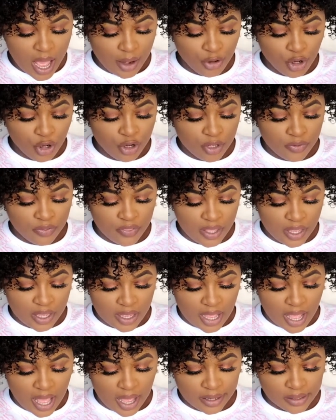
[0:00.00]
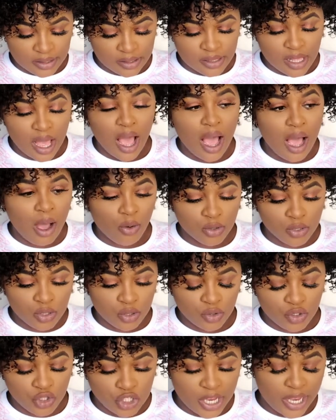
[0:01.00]
Another thing, guys, that I
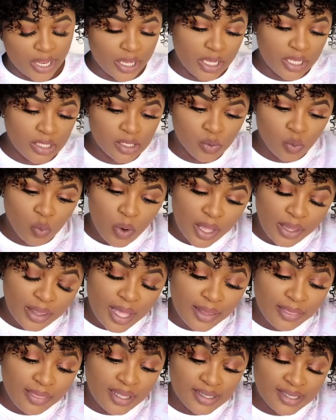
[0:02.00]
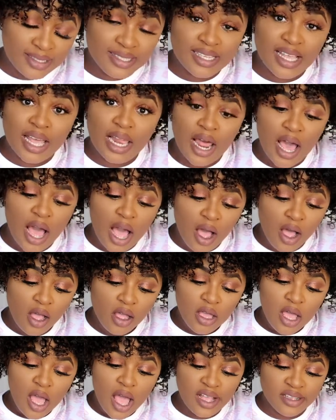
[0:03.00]
also check is whether the seller
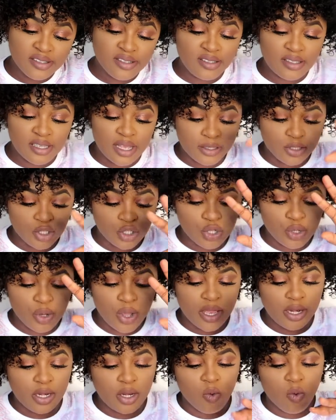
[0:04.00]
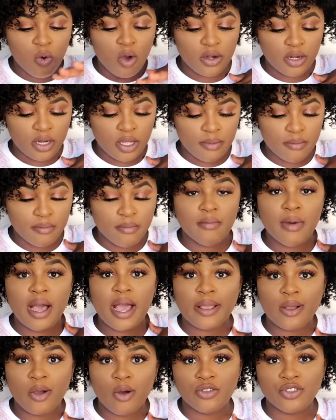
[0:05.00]
has sent to anyone in
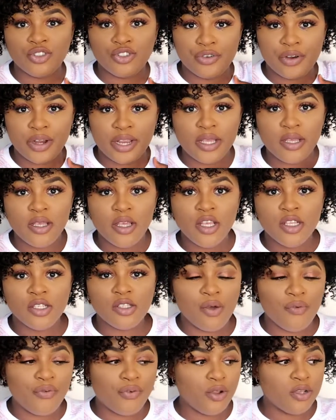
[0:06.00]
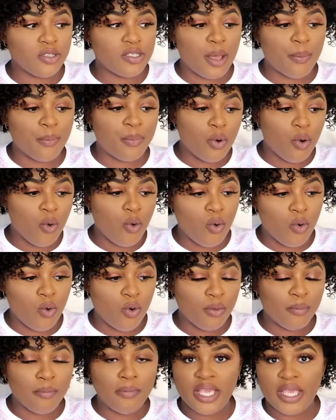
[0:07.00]
my country. So for example,
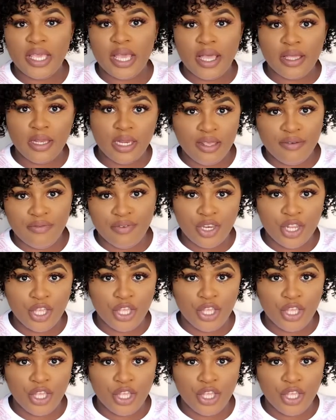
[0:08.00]
me, I live in